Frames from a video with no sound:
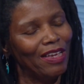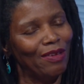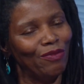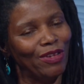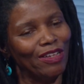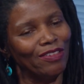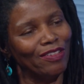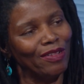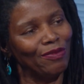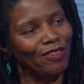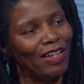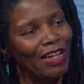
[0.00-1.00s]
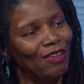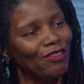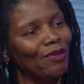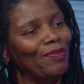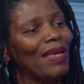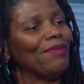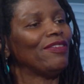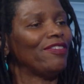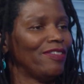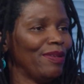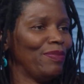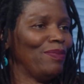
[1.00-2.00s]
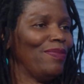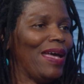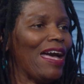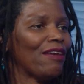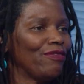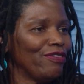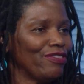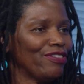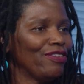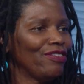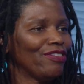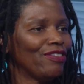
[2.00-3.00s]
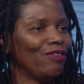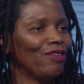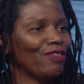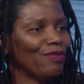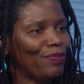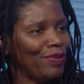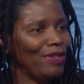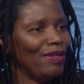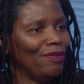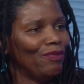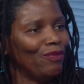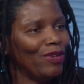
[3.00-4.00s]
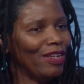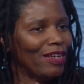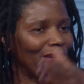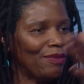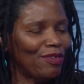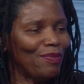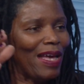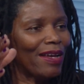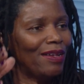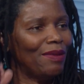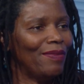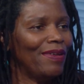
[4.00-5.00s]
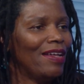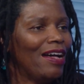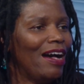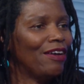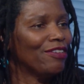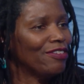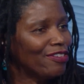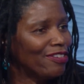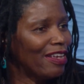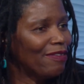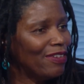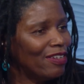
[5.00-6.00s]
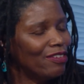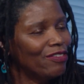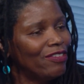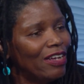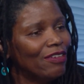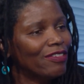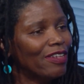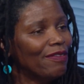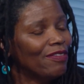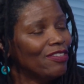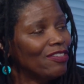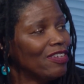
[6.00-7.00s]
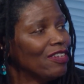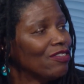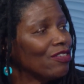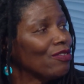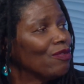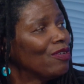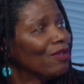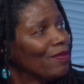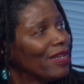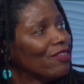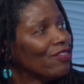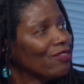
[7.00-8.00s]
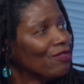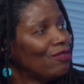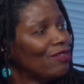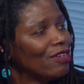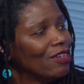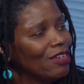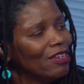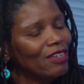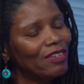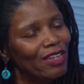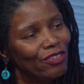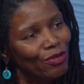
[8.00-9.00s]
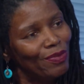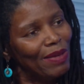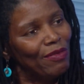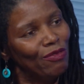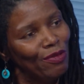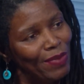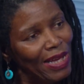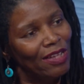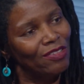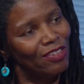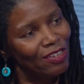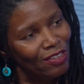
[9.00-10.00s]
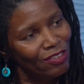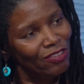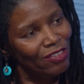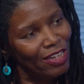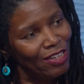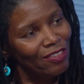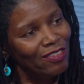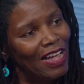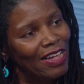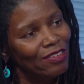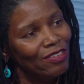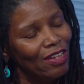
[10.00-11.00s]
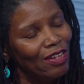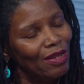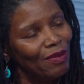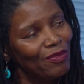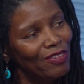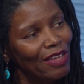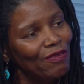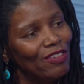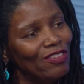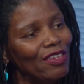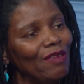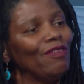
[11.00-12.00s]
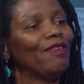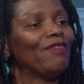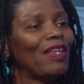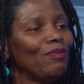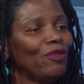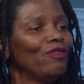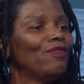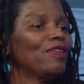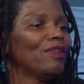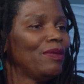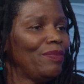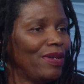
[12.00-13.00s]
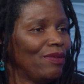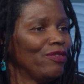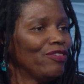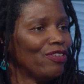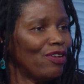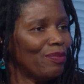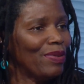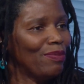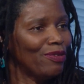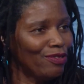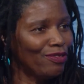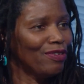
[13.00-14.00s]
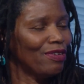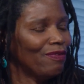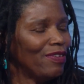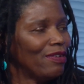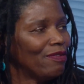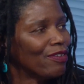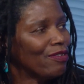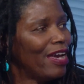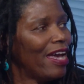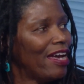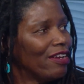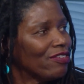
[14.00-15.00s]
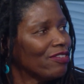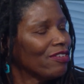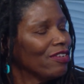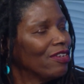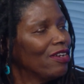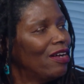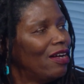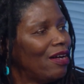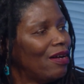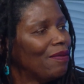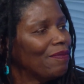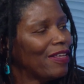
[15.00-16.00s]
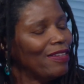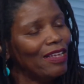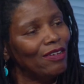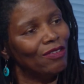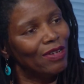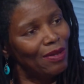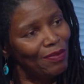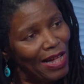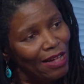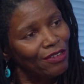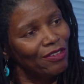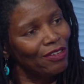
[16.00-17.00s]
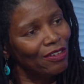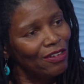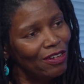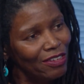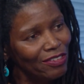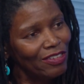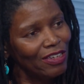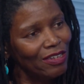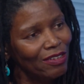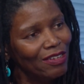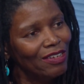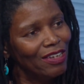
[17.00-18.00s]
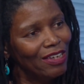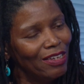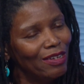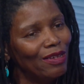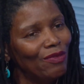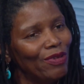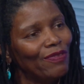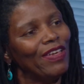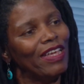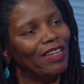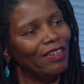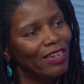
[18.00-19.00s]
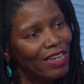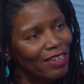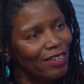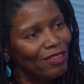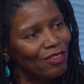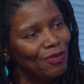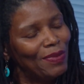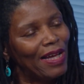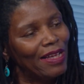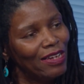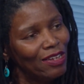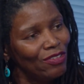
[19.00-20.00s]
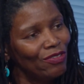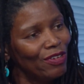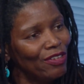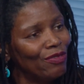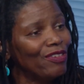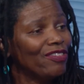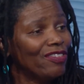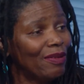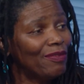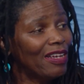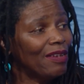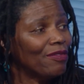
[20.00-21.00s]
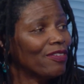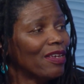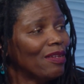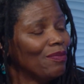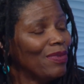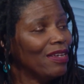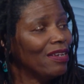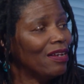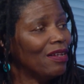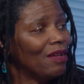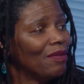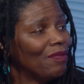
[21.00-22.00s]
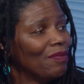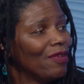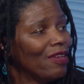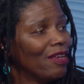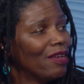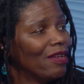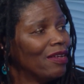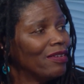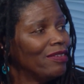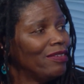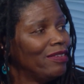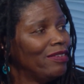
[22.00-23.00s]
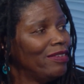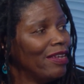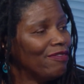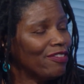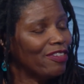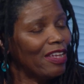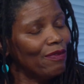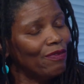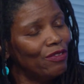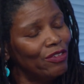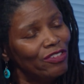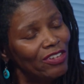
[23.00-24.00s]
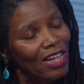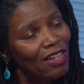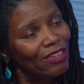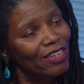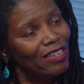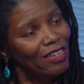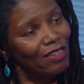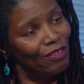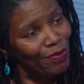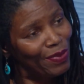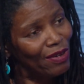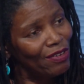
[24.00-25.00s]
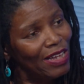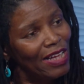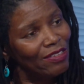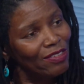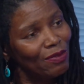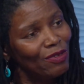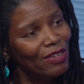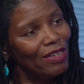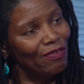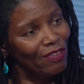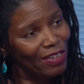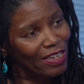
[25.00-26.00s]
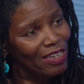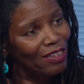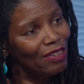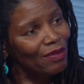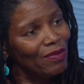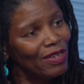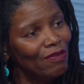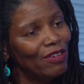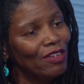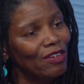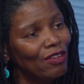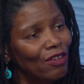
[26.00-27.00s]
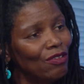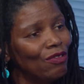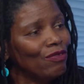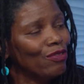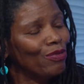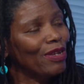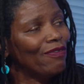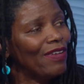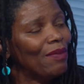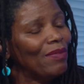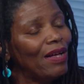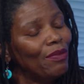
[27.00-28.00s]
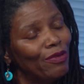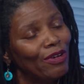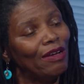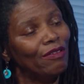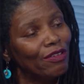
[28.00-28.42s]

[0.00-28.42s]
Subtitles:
And when it slips down, your baby's slipping backwards. So it's putting them, when it comes back up, out of the safety of the child safety seat. So you want to make sure that your baby remains inside the safety seat, even if they move a little bit, which all people do in the event of a crash, that they don't come out of the car seat. End up with head, neck, and spine injuries, which sometimes can be devastating for a child. It can either paralyze them or kill them, even in a low 25-mile-per-hour